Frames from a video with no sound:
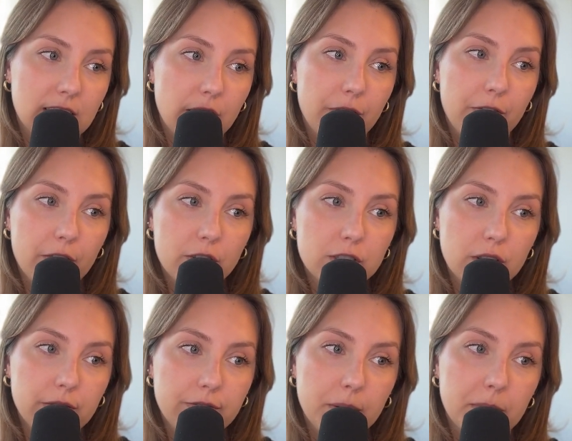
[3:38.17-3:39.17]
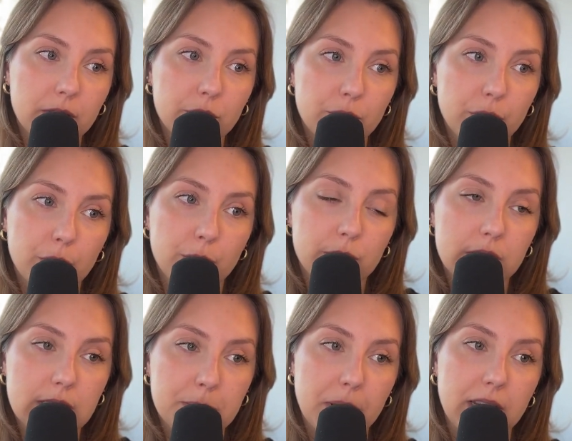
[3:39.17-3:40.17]
the first all-female crewed
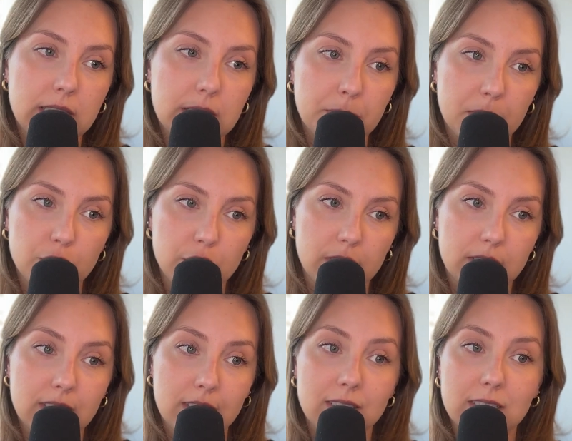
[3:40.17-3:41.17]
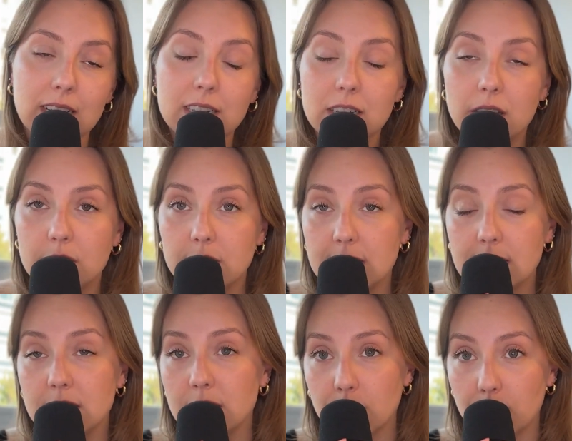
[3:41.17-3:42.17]
space mission since
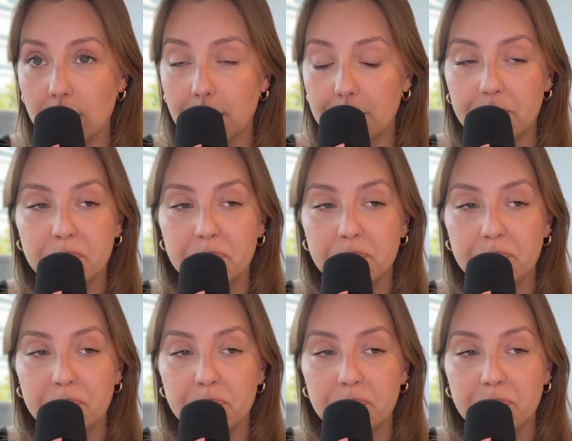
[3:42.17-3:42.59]
1963.